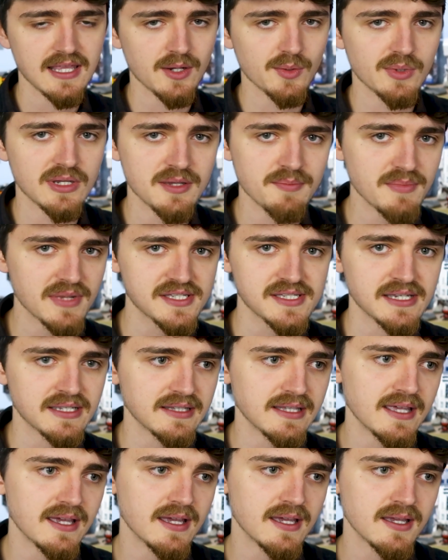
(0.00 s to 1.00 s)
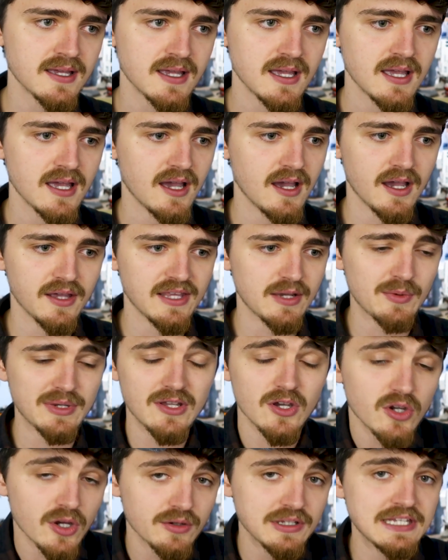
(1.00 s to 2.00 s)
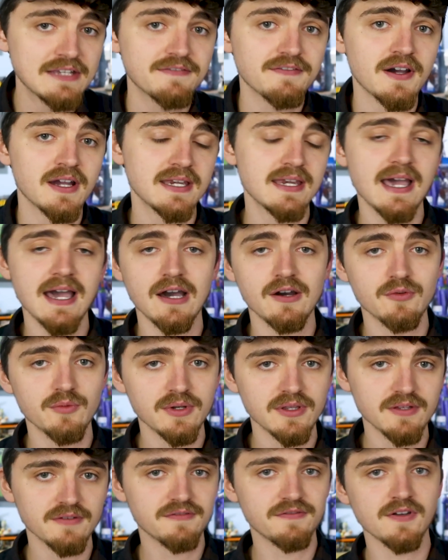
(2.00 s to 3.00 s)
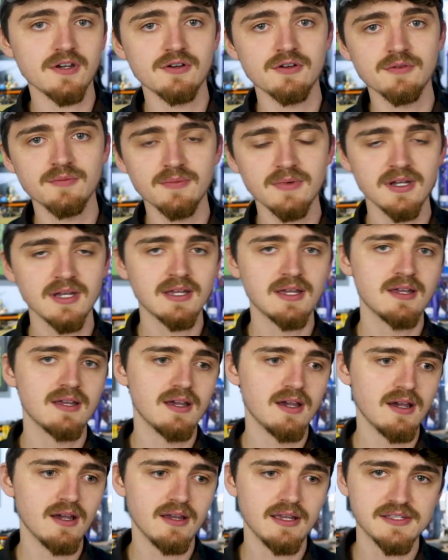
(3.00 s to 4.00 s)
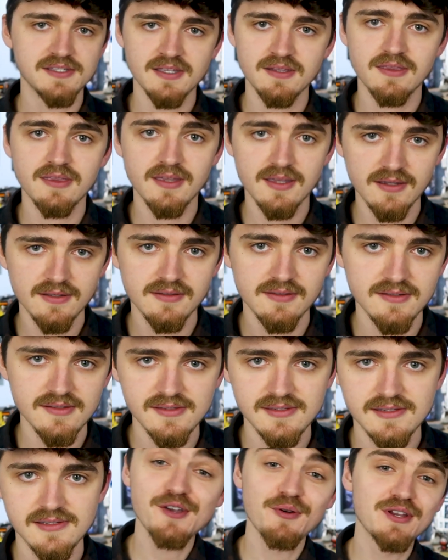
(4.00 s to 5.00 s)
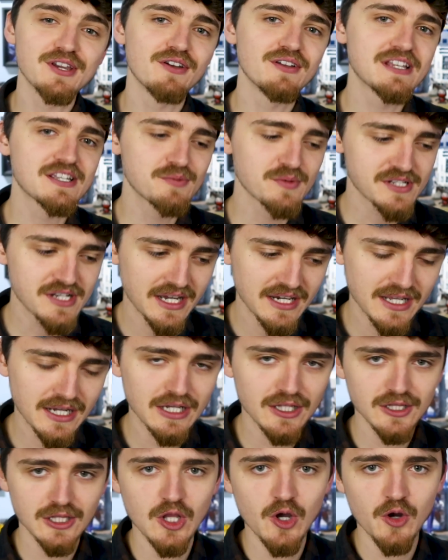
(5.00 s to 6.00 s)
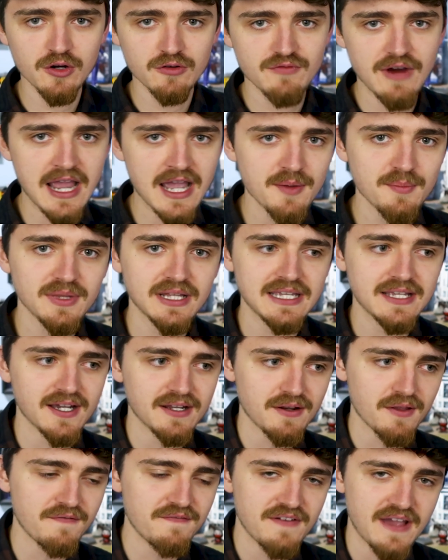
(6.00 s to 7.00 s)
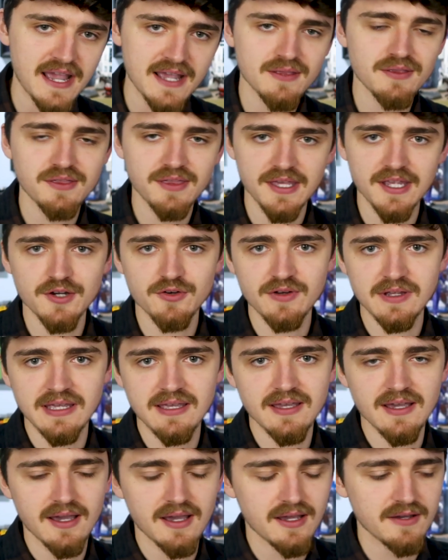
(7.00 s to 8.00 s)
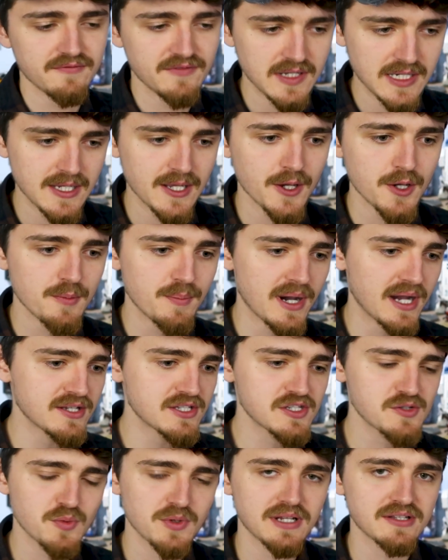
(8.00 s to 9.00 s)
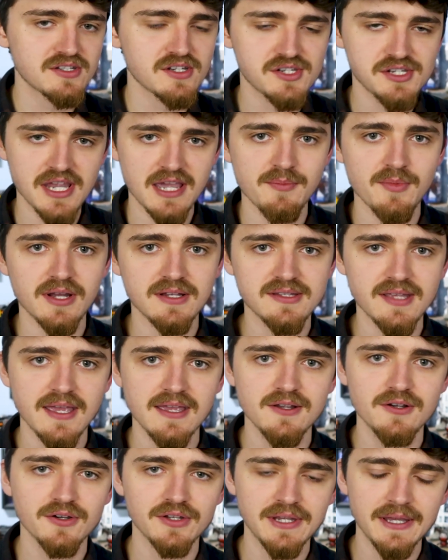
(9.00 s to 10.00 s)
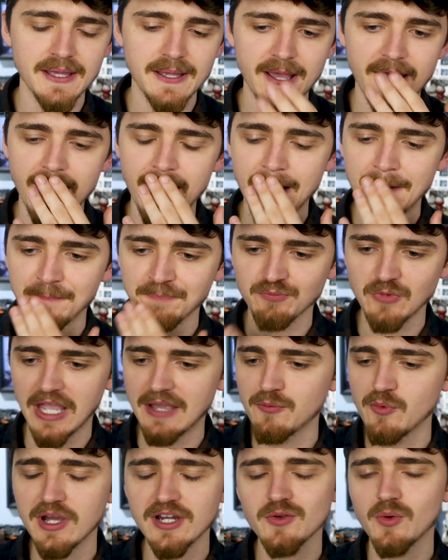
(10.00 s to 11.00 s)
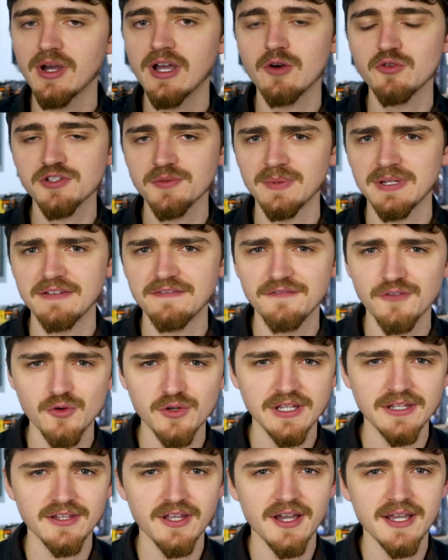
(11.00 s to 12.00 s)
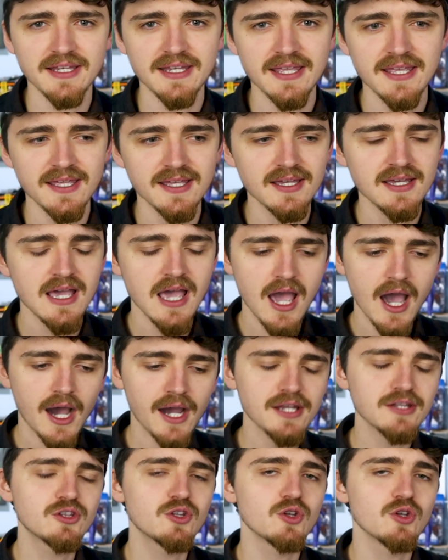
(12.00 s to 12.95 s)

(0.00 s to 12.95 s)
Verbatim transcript: that we are missing there uh, that we can only find out when the film uh, is in theaters. So I know this was kind of like a long, rambly kind of fan theory uh, video, but I just wanted to share my take on it. Um, and where do I ultimately fall in line here? I